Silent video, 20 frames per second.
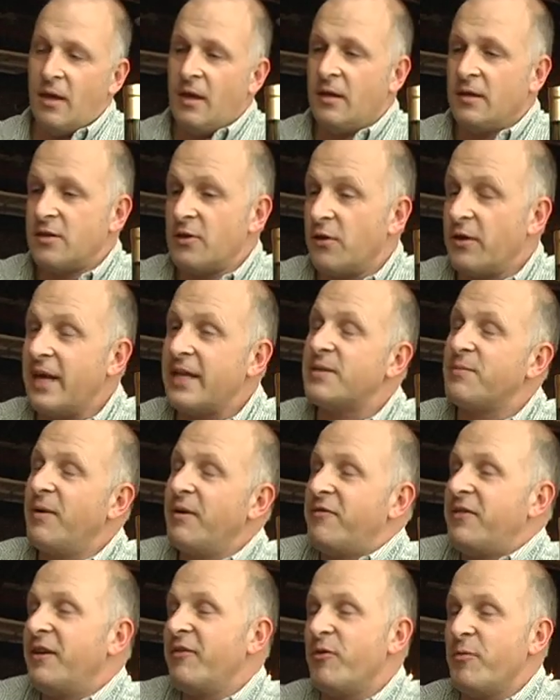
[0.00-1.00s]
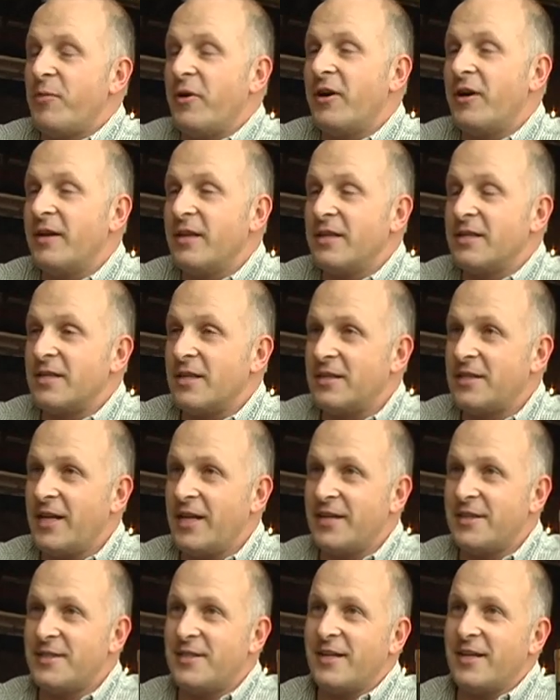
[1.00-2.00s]
So that's my favorite part, is the
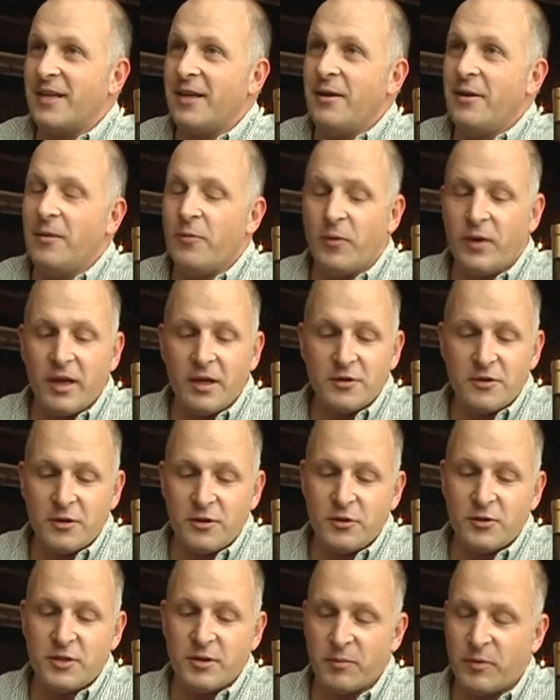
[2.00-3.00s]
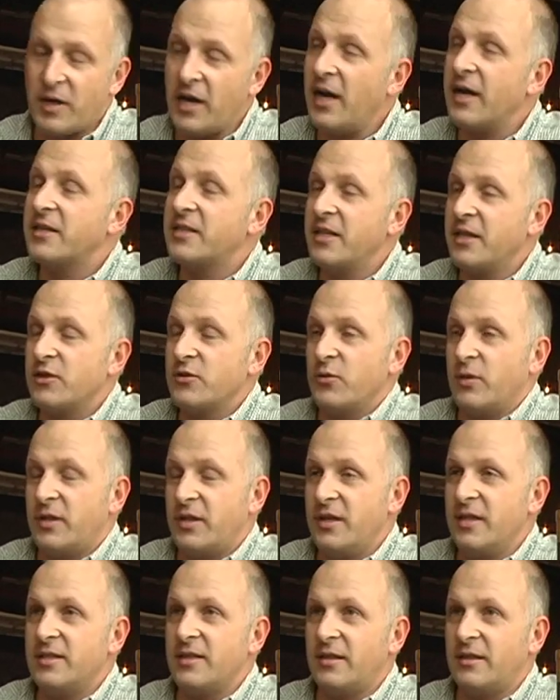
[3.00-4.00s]
tasting. We also do some cocktails with
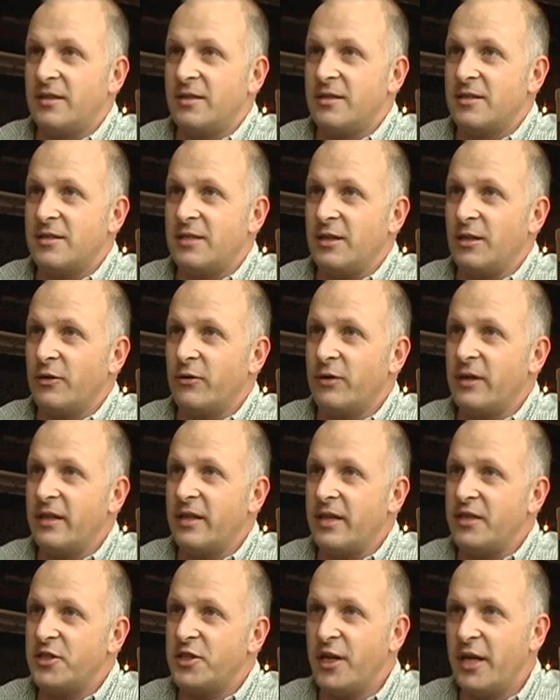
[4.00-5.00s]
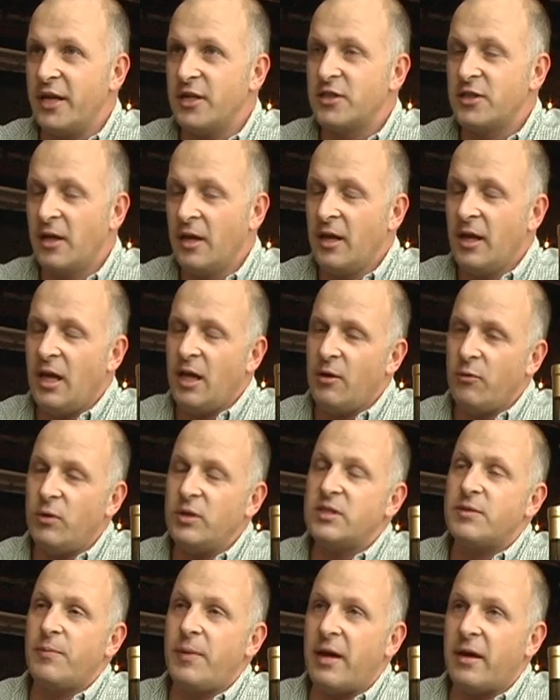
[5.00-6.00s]
these at the distillery. They change
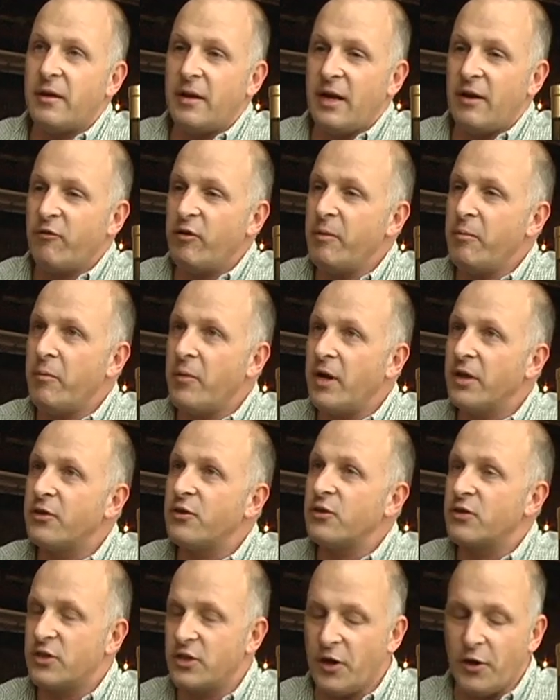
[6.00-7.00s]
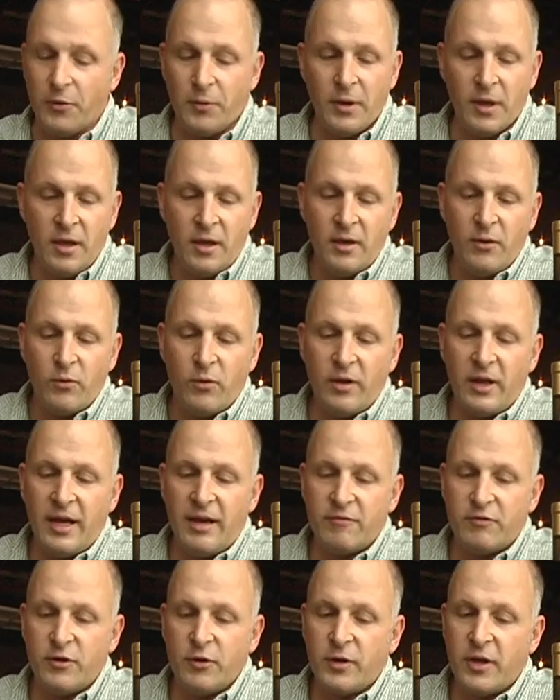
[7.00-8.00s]
once about every month or so. We'll
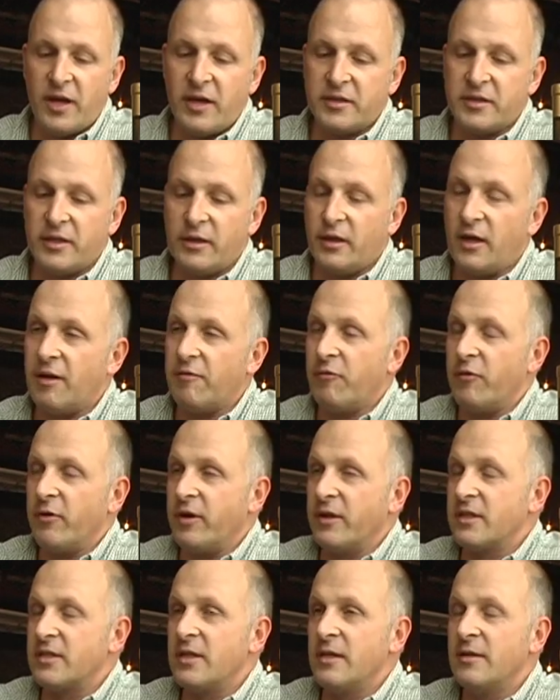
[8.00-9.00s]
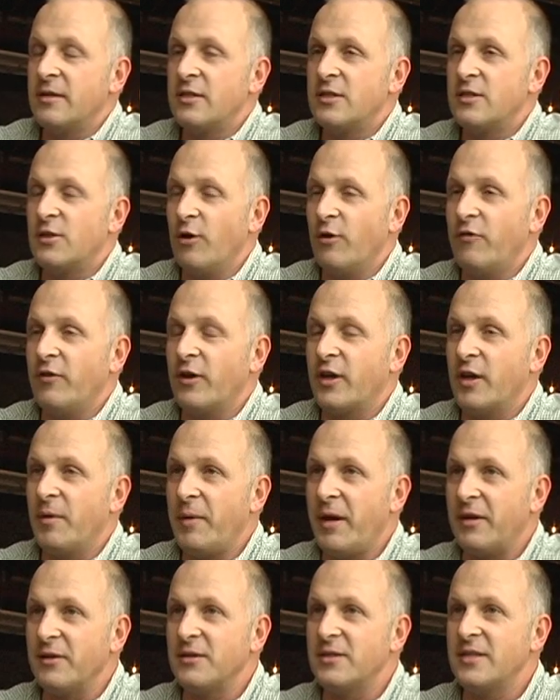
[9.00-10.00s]
have new cocktail offerings. So if you come
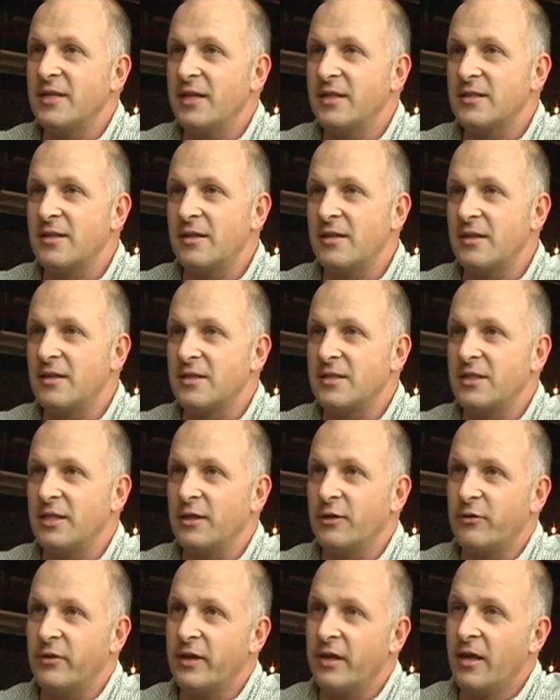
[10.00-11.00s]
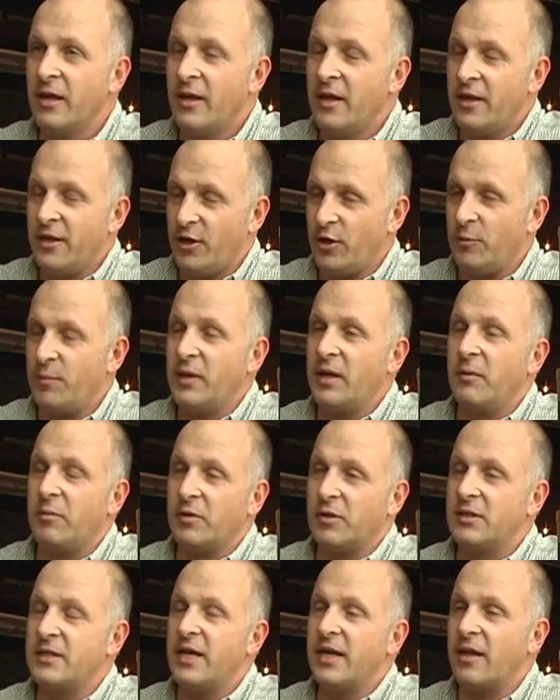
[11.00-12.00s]
out and see us at the distillery, you'll be
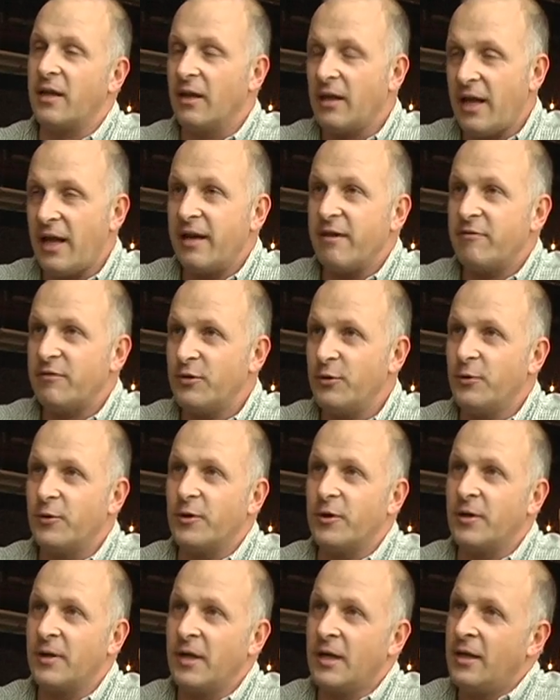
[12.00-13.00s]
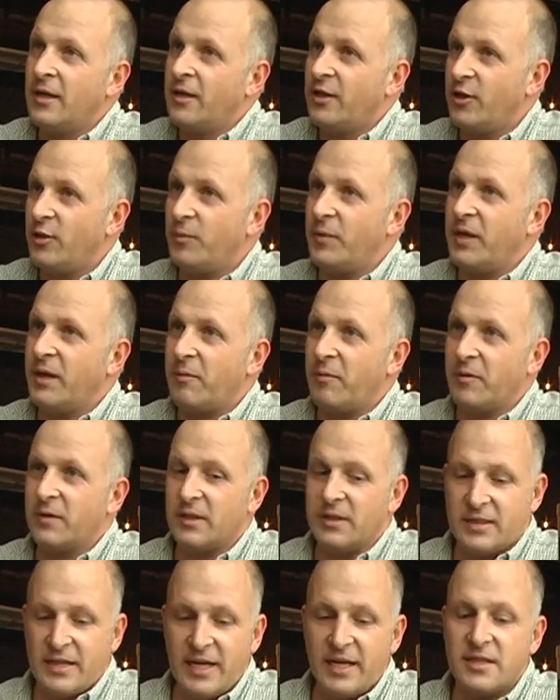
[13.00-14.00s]
able to take a live tour, you'll be able
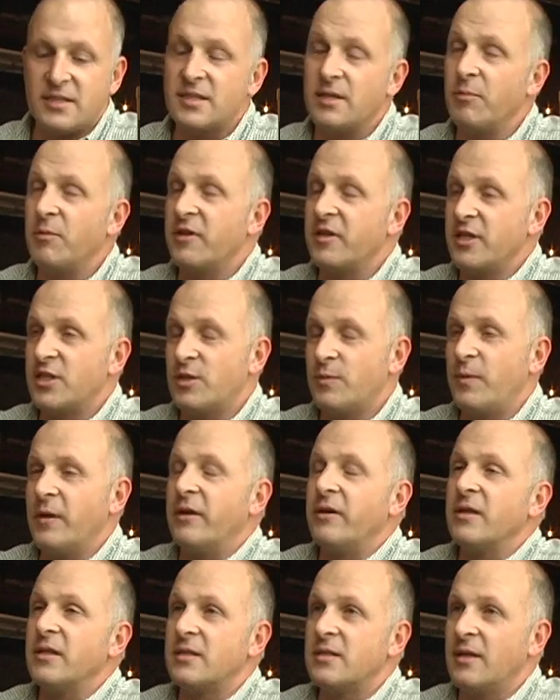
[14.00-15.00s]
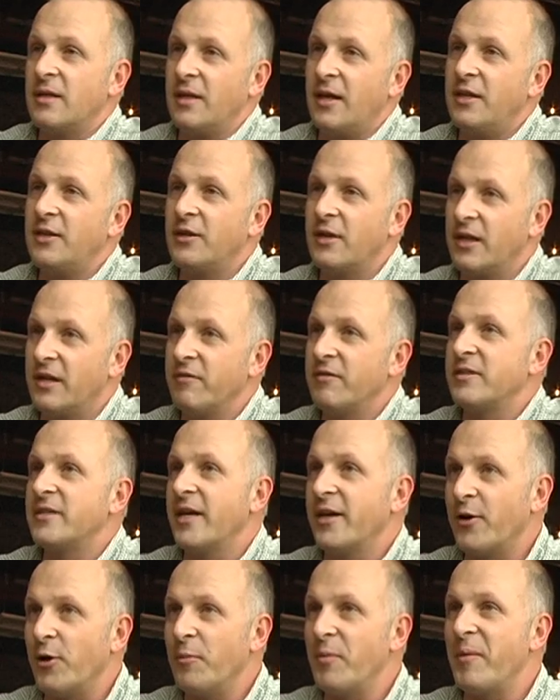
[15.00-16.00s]
to taste some of these spirits, and you can even
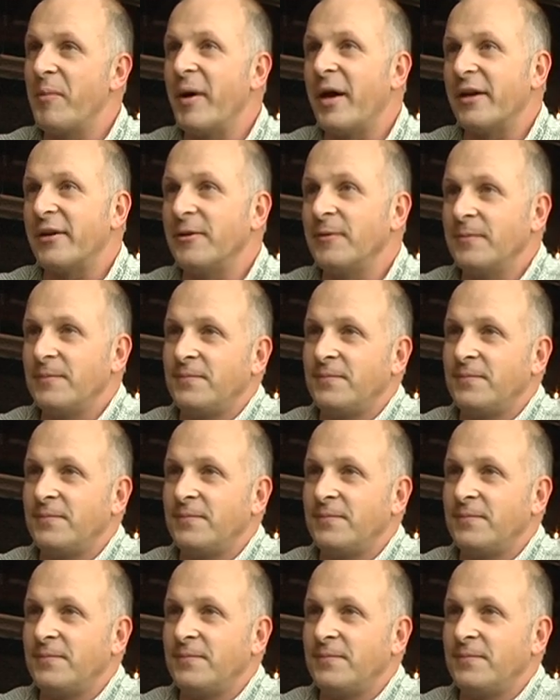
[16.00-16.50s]
take home a bottle.